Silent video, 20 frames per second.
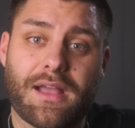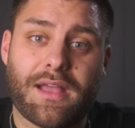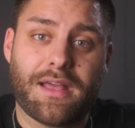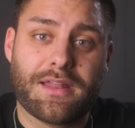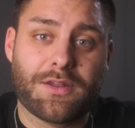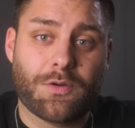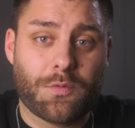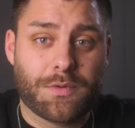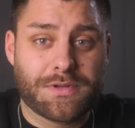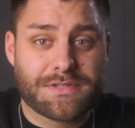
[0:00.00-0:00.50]

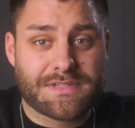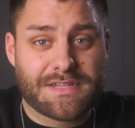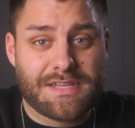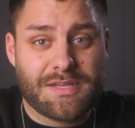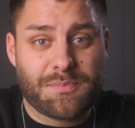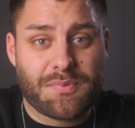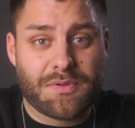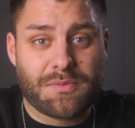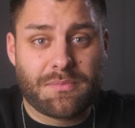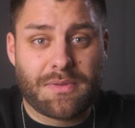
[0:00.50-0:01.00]
And always
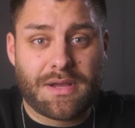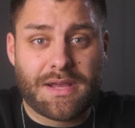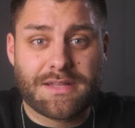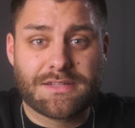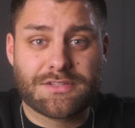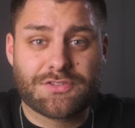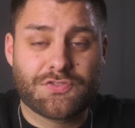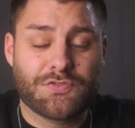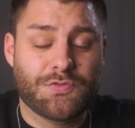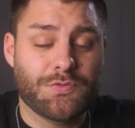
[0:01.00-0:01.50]
keep in
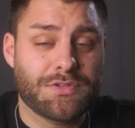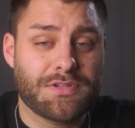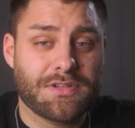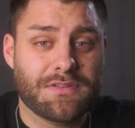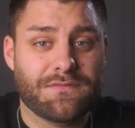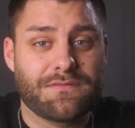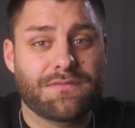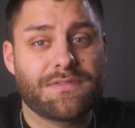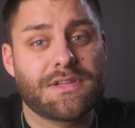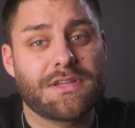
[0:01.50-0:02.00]
mind,
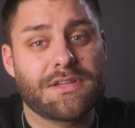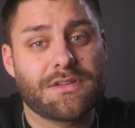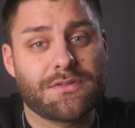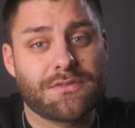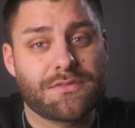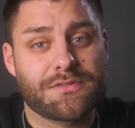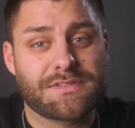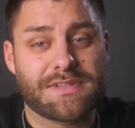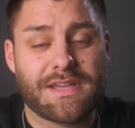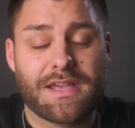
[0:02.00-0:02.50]
shooting
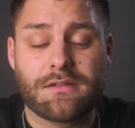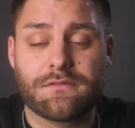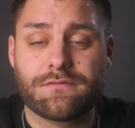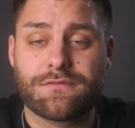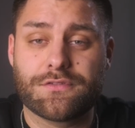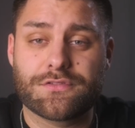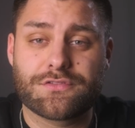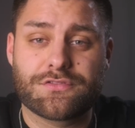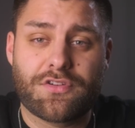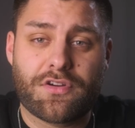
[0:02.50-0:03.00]
videos and
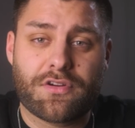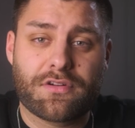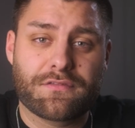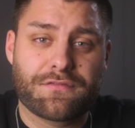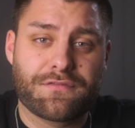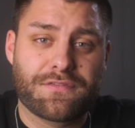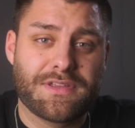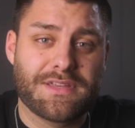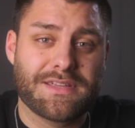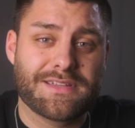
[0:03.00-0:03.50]

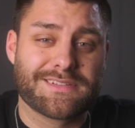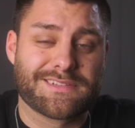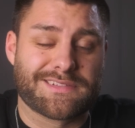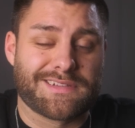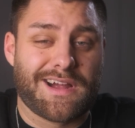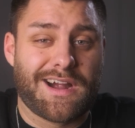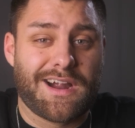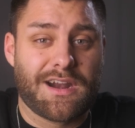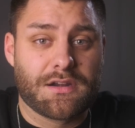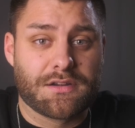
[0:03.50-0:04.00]
photography is
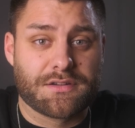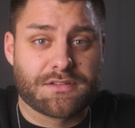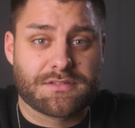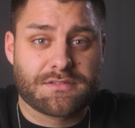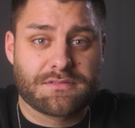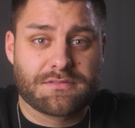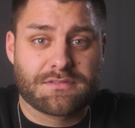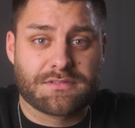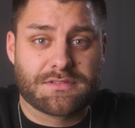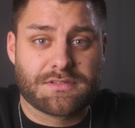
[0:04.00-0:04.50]

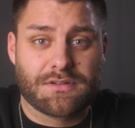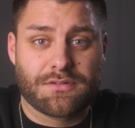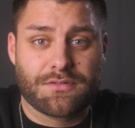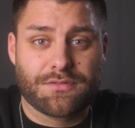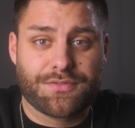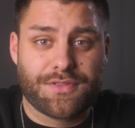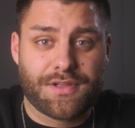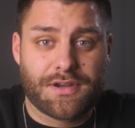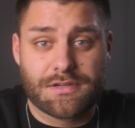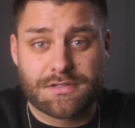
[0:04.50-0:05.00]
art,
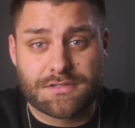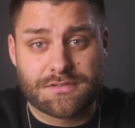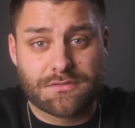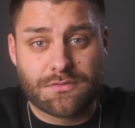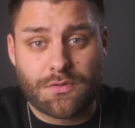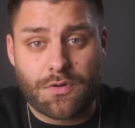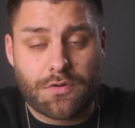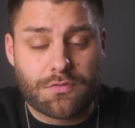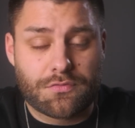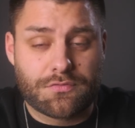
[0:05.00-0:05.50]
so there is
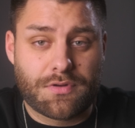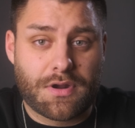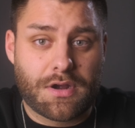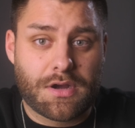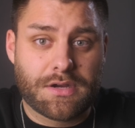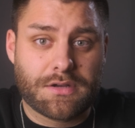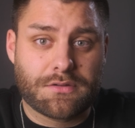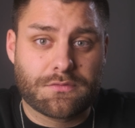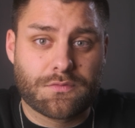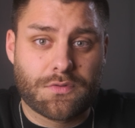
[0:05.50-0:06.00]
no
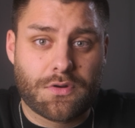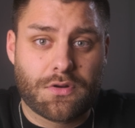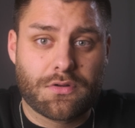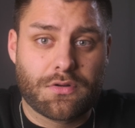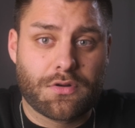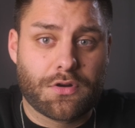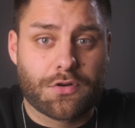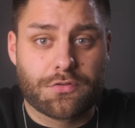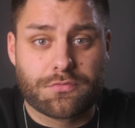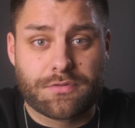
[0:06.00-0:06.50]

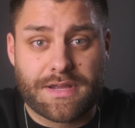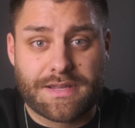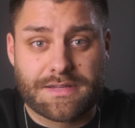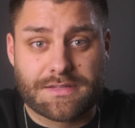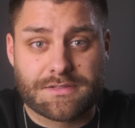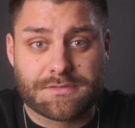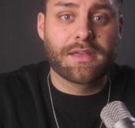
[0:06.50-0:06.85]
wrong or right.